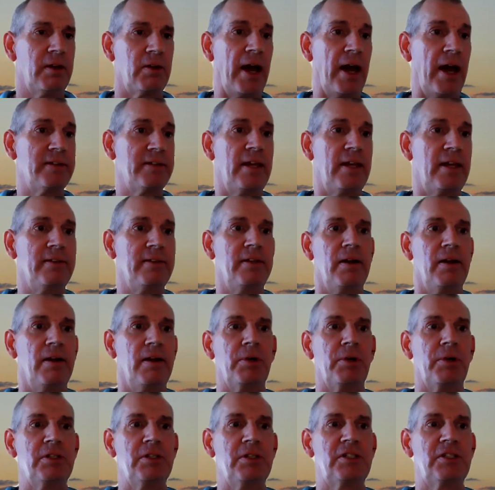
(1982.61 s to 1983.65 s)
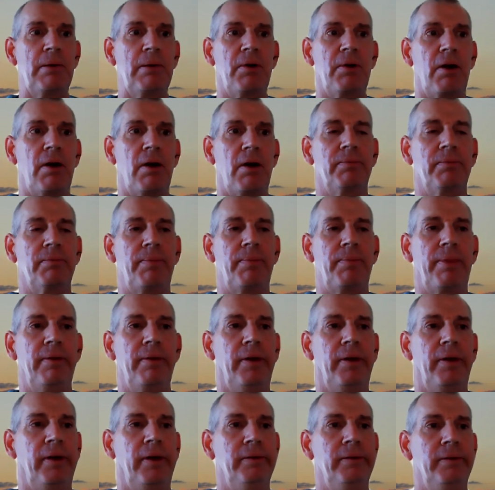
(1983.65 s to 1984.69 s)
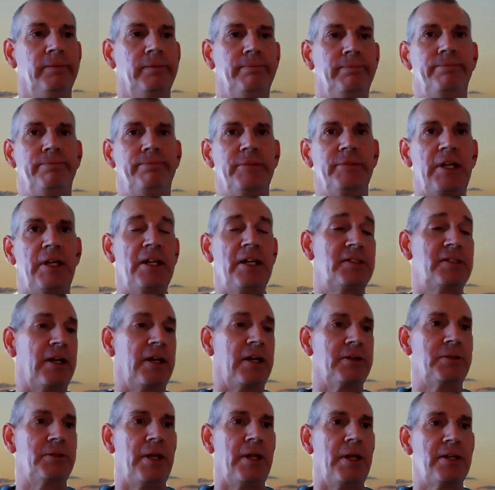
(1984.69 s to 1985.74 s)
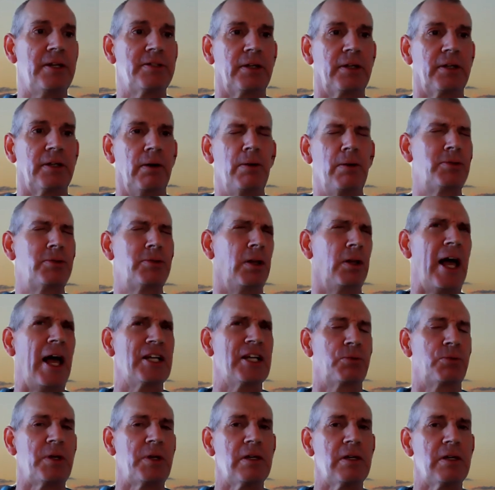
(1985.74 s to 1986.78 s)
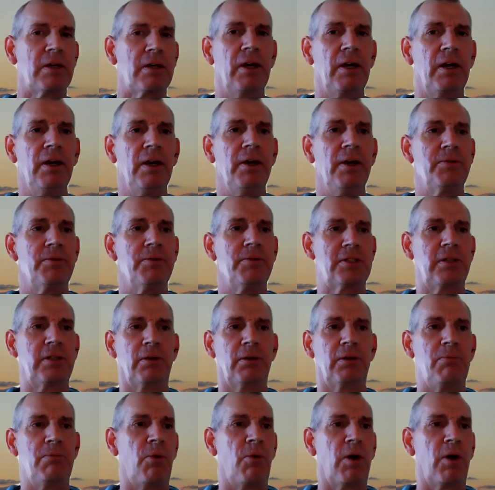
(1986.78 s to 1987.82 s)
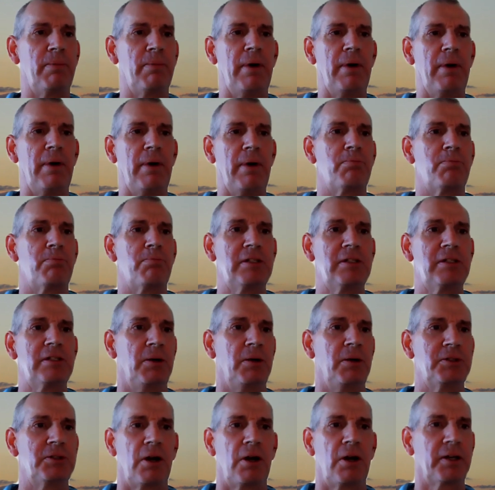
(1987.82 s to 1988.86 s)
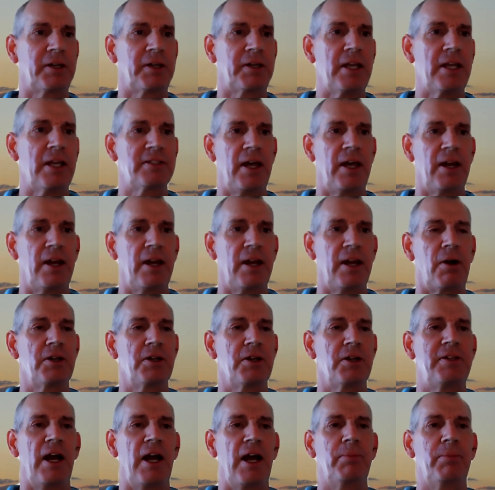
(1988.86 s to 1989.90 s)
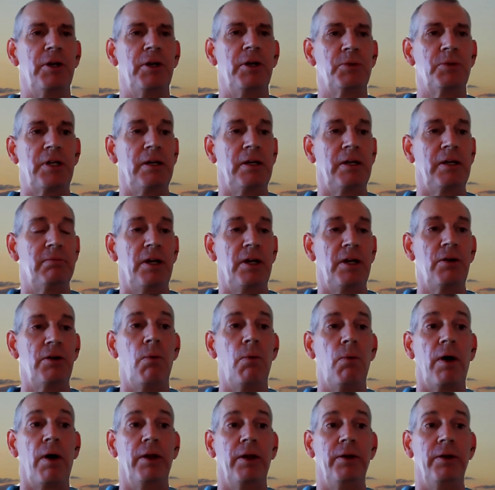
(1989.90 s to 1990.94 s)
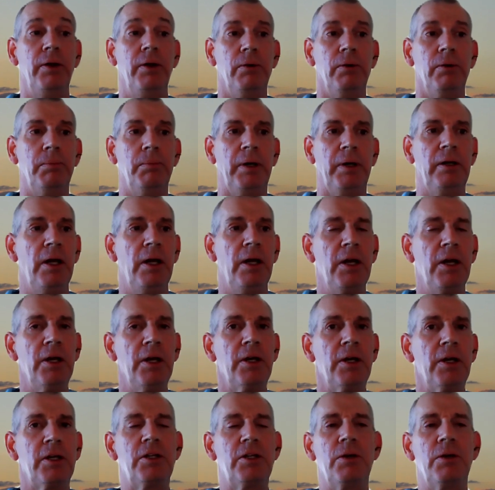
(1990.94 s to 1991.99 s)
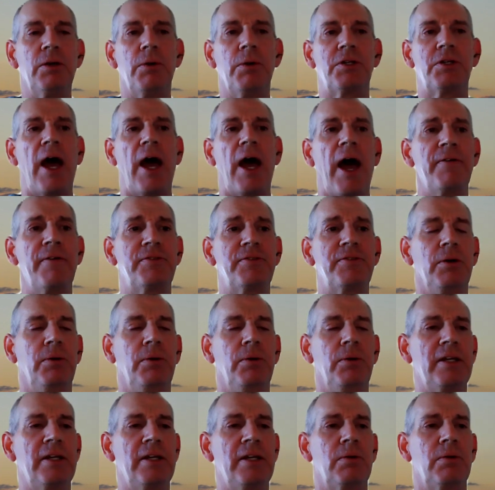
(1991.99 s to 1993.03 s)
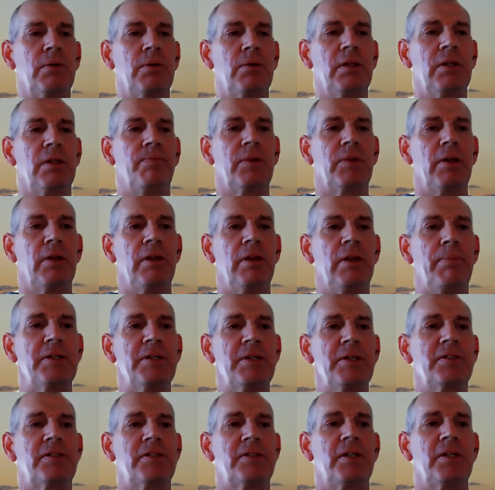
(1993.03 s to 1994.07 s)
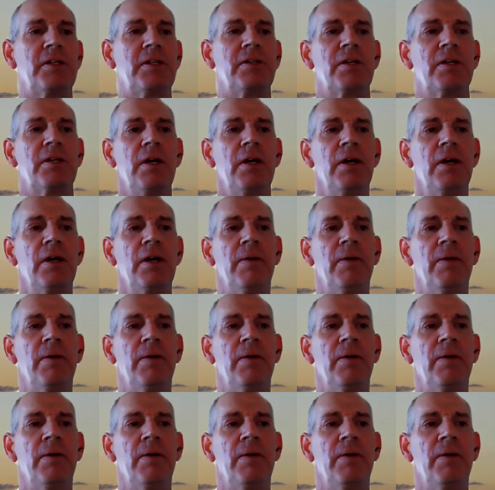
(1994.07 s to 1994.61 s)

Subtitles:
I attended a bridge seminar yesterday or 2 days ago. I'm sorry, last week, just to learn more about what bridge loans are in case I had to cross that bridge, which I don't want to do. But you do what you have to, and that's what the businesses.